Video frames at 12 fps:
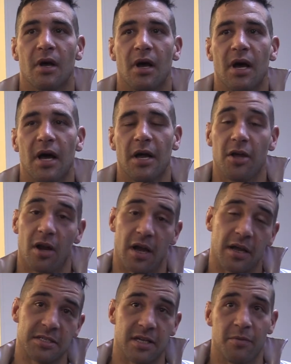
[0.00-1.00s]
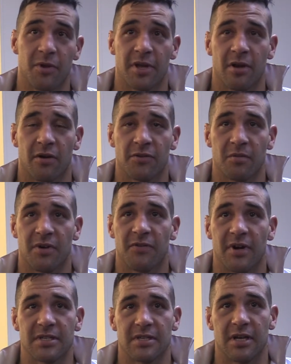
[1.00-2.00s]
Yeah, like I said, we're getting after my
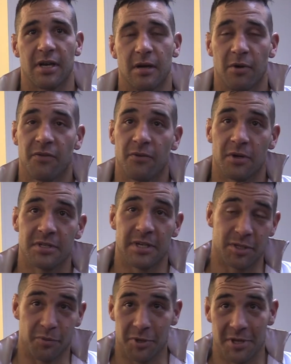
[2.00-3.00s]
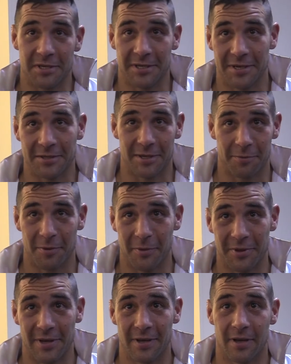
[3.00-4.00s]
fight. My fiance, it's her birthday today, so happy
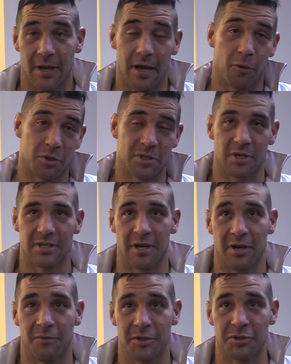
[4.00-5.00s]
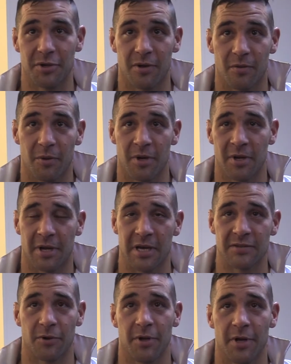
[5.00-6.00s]
birthday. Also, it's our anniversary. We've been
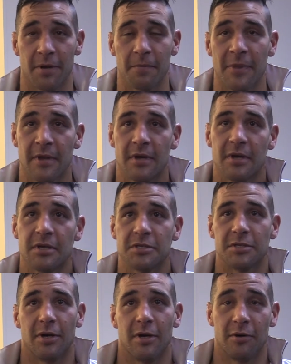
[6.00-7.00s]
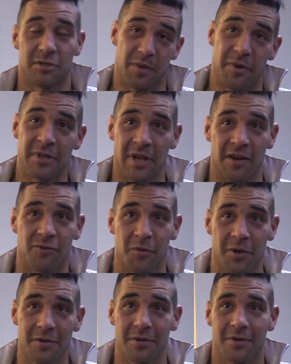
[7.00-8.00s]
engaged for a year. So it was a big night for
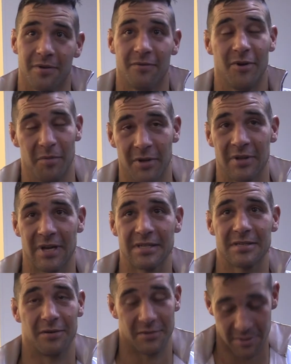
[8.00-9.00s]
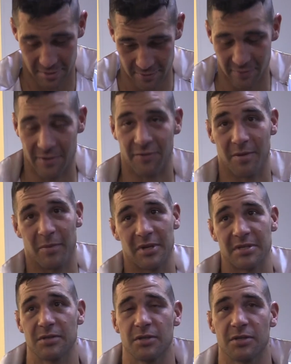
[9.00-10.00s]
me, very big night. Obviously, she fight for the
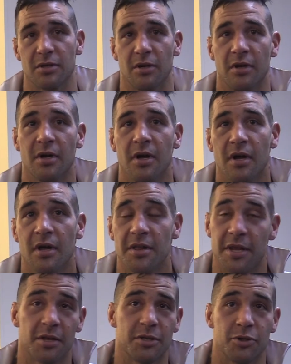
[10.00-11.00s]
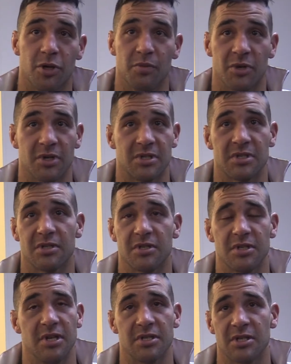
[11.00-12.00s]
belt as well. So thank you to her because
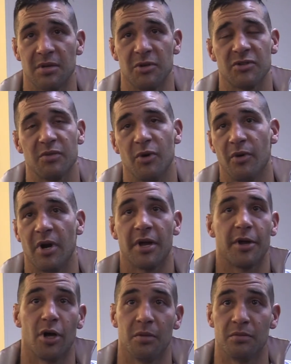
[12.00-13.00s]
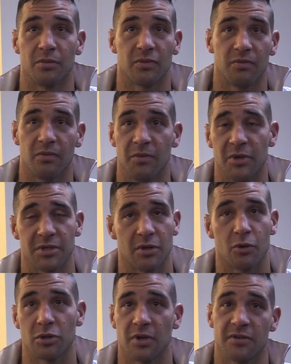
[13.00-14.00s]
she does so much for me. When I get home, meals are cooked,